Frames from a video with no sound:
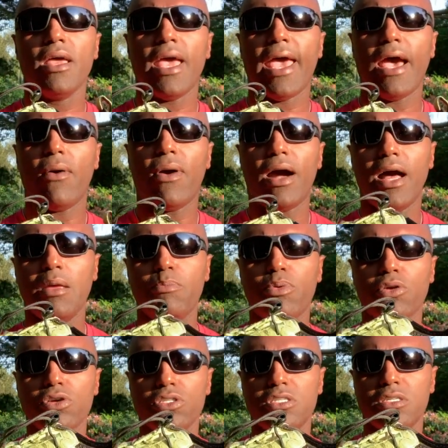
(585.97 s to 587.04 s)
how I
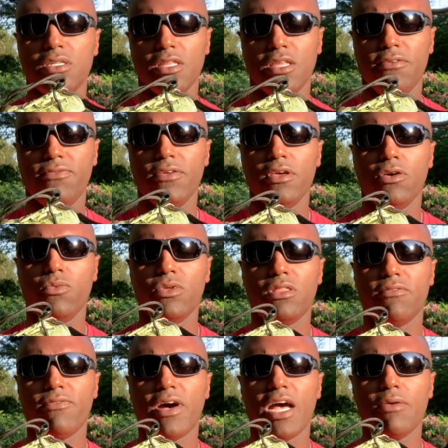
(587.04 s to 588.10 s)
personally feel with the
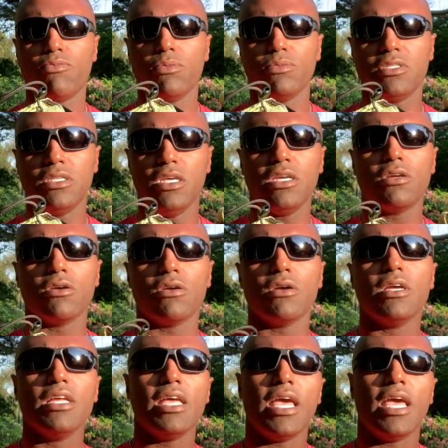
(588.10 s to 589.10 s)
Vibram sneaker